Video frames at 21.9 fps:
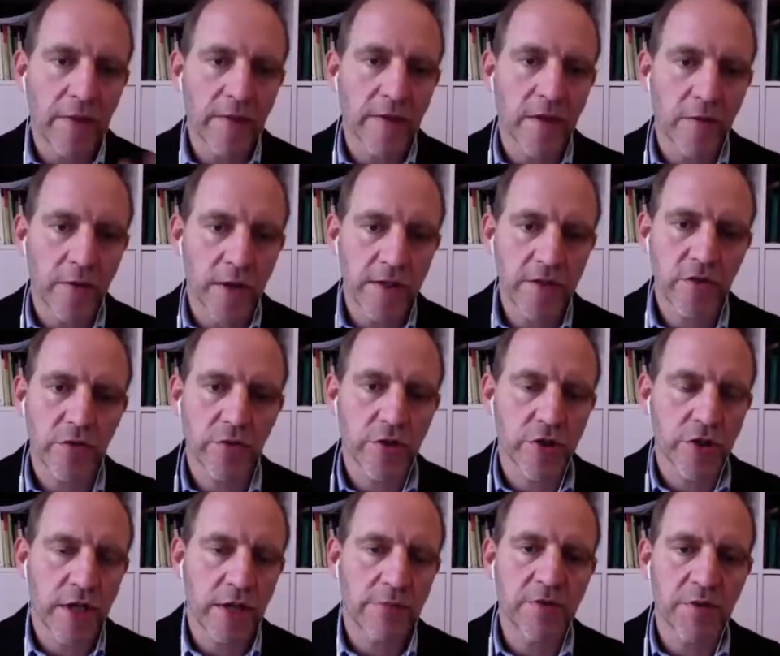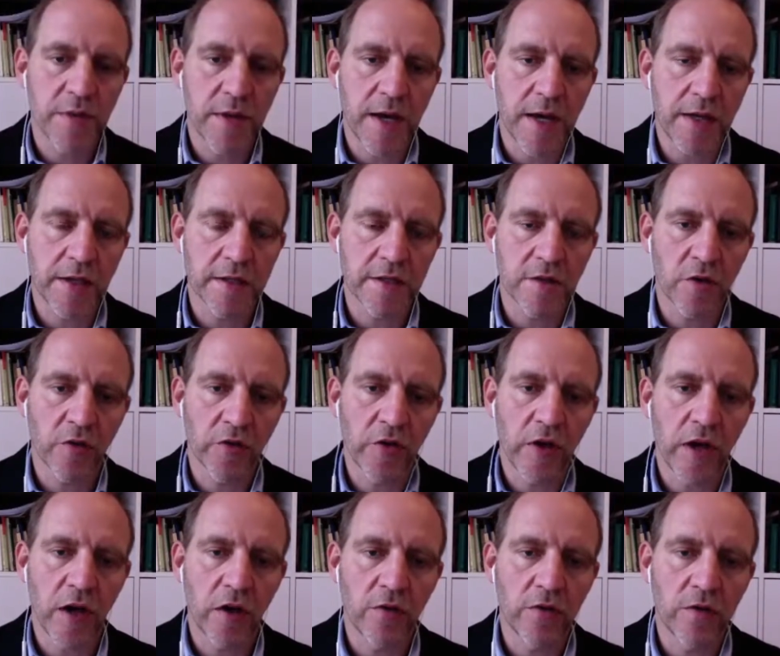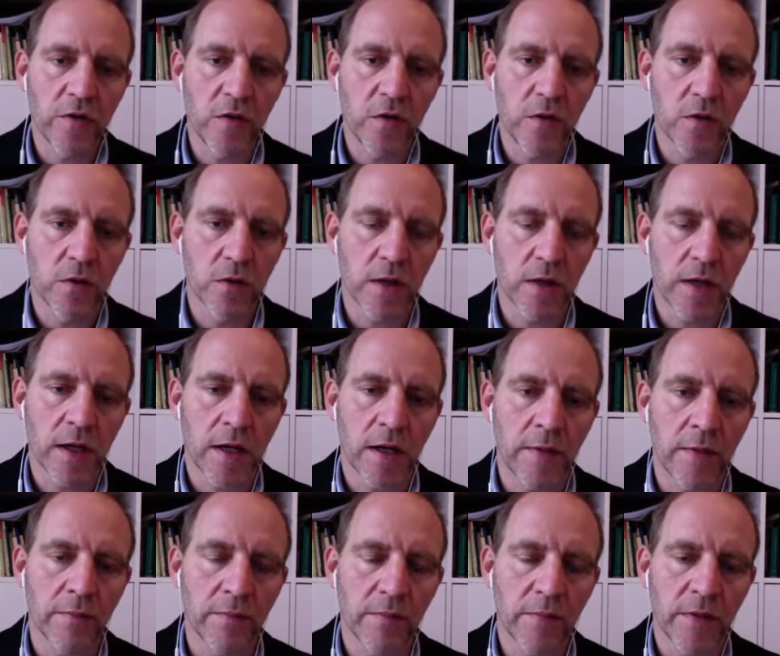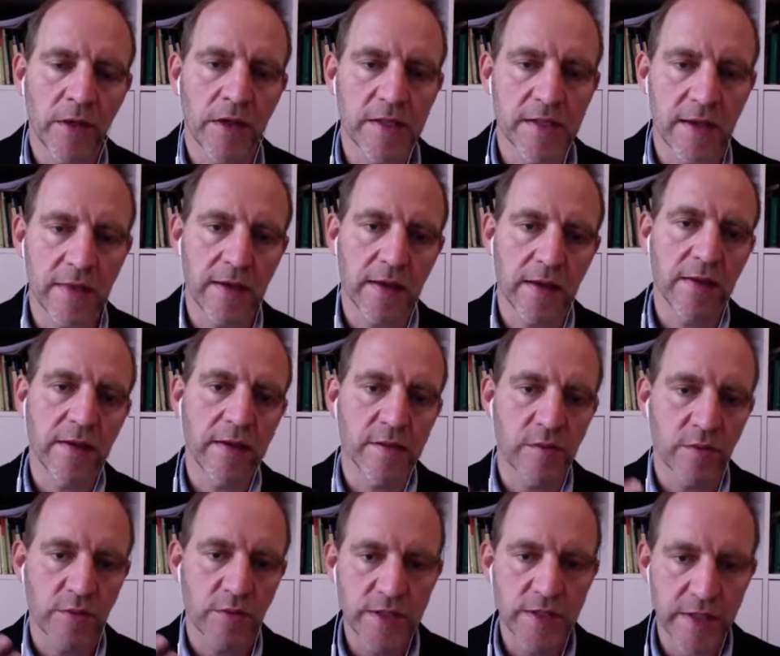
the question which comes with that is also, how do you, because I think there's always